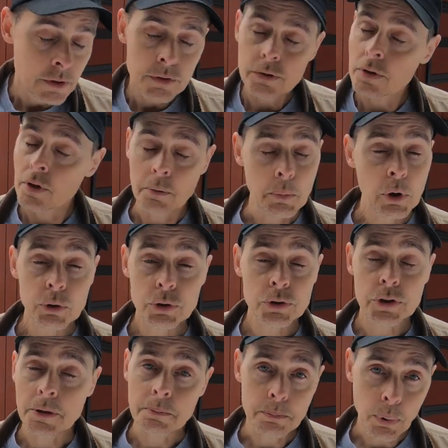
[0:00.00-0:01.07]
So the
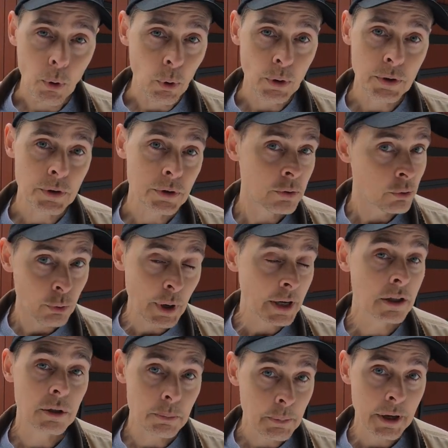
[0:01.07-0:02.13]
most important
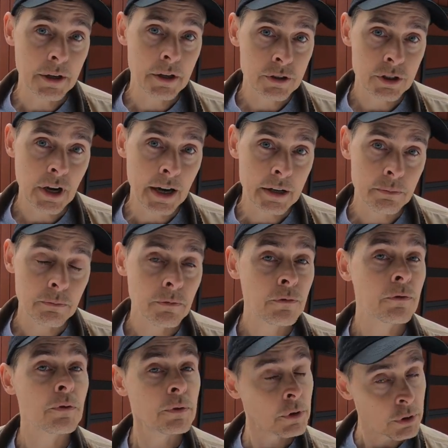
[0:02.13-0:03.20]
regular maintenance item
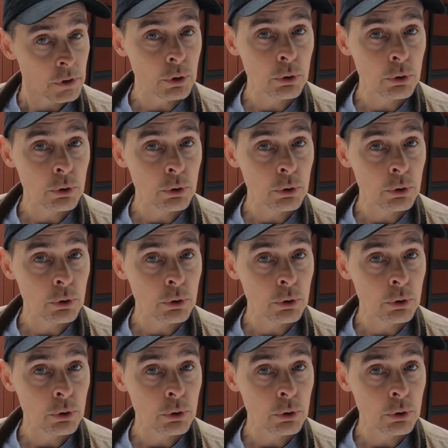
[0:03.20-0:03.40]
for the